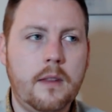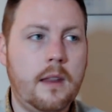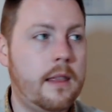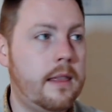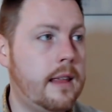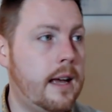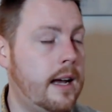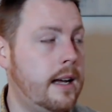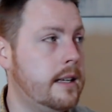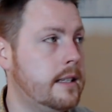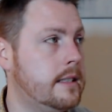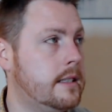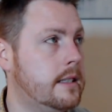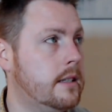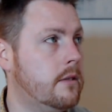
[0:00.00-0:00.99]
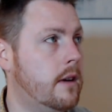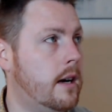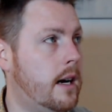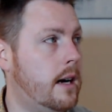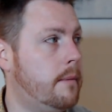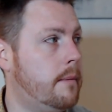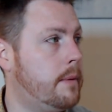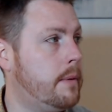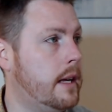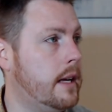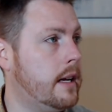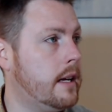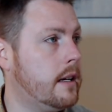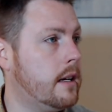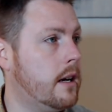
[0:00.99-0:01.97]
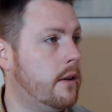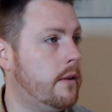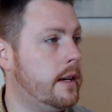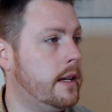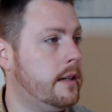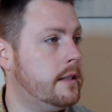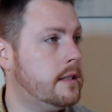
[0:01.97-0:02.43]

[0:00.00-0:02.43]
that is still up and going.